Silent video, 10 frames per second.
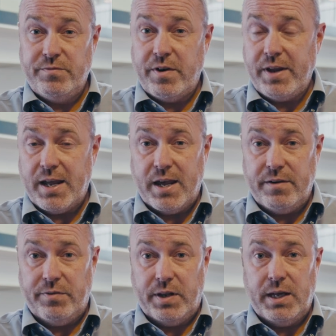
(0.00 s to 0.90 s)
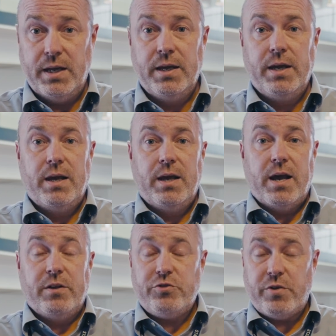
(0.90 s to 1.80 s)
very carefully
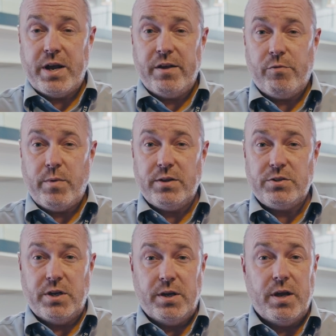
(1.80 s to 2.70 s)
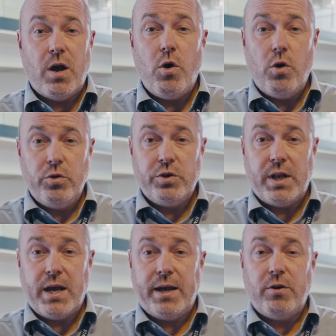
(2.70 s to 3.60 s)
and try as well to
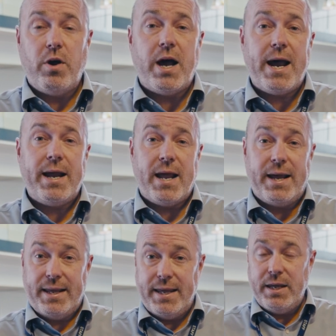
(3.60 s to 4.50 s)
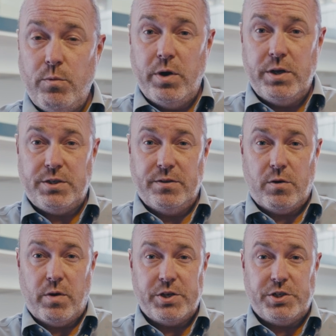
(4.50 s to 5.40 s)
underline or highlight keywords in the
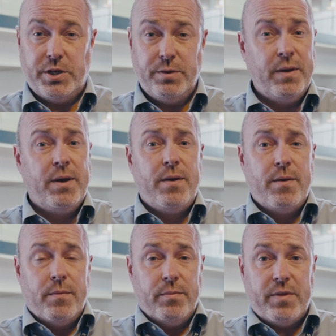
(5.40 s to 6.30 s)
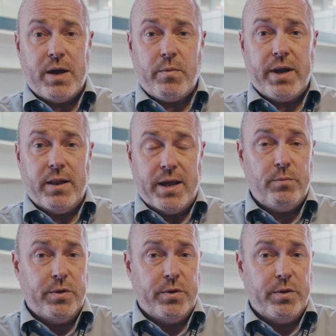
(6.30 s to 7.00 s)
question. That way, it'll help